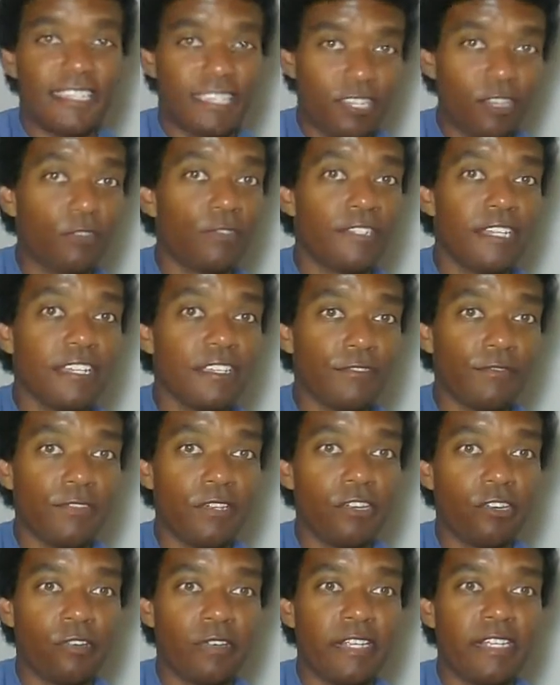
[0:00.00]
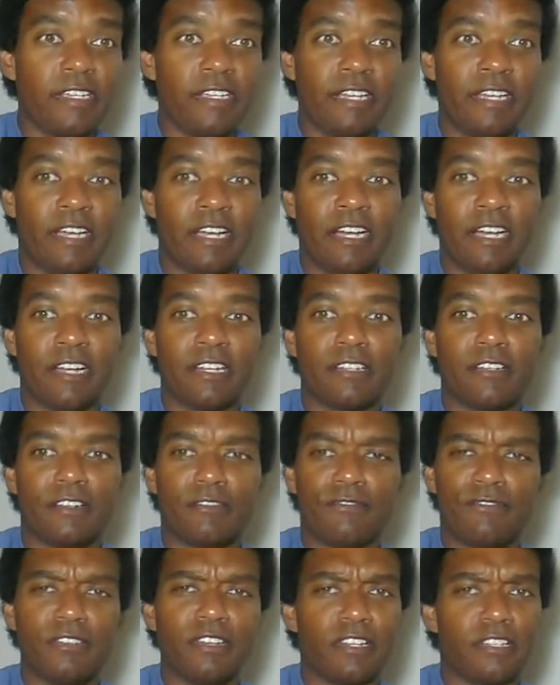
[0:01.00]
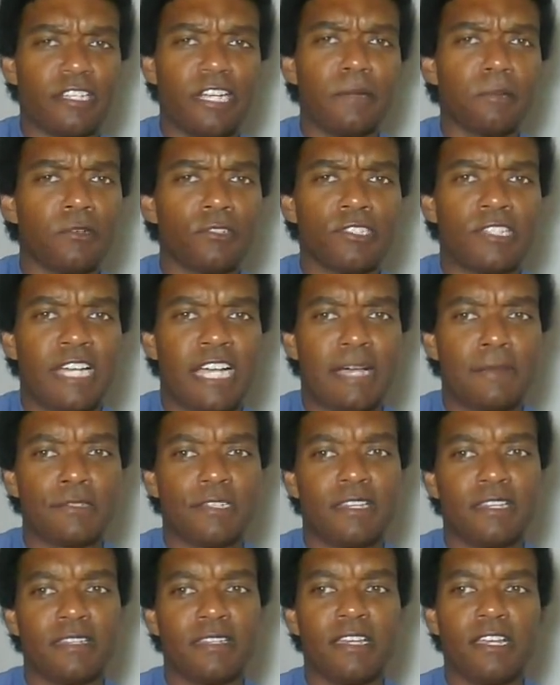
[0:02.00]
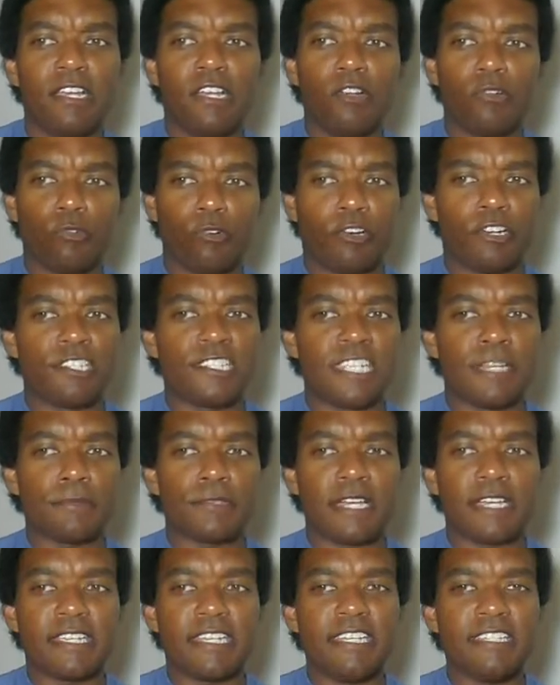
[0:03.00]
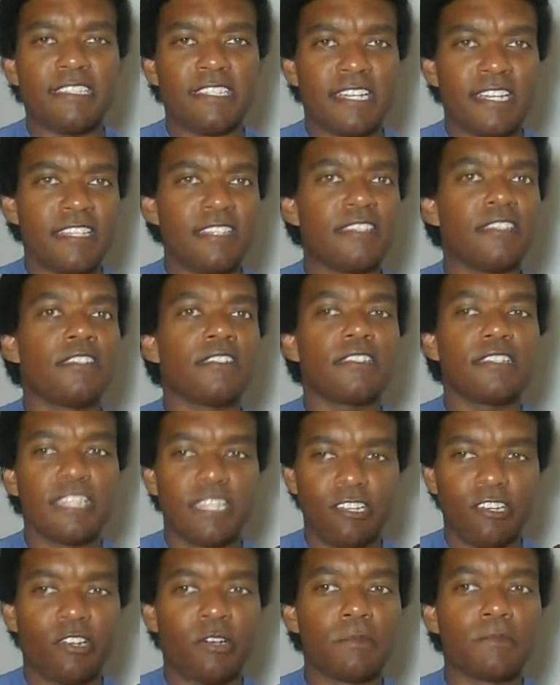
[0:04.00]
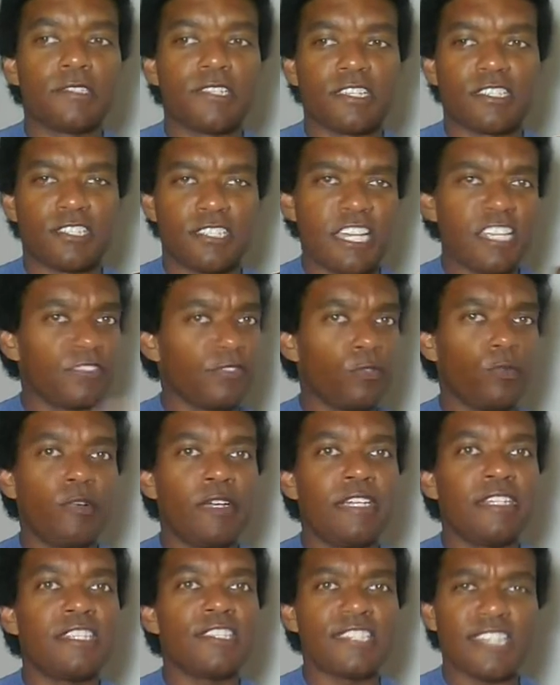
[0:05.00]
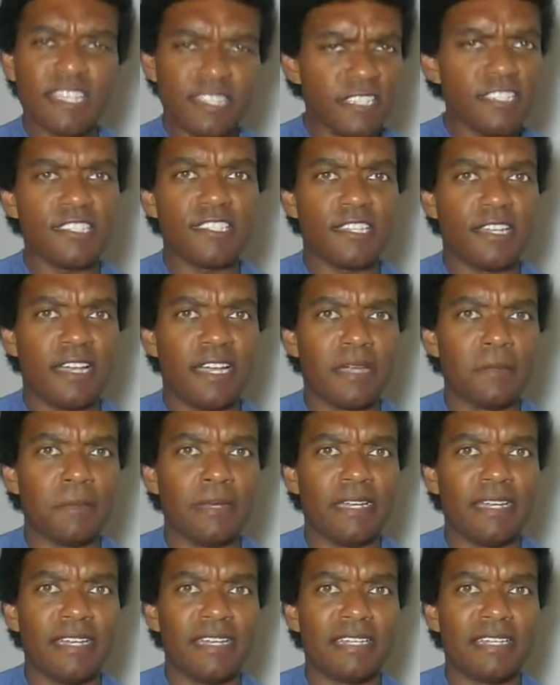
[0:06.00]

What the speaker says: kill Nick Fury a couple times, and where it seems like he did kill him successfully the second time.